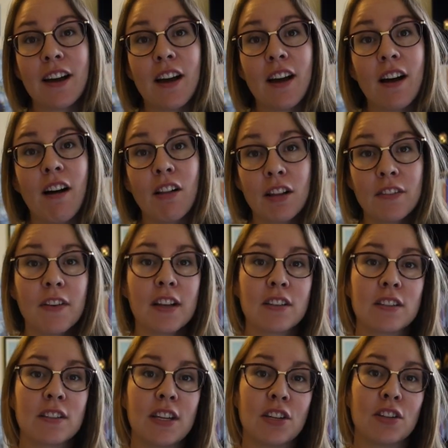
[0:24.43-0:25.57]
all of us
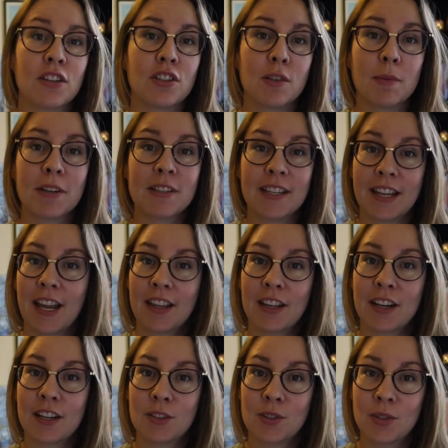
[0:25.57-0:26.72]
teacher tubers together
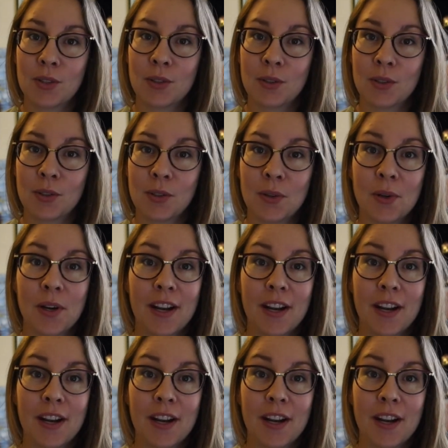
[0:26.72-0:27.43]
to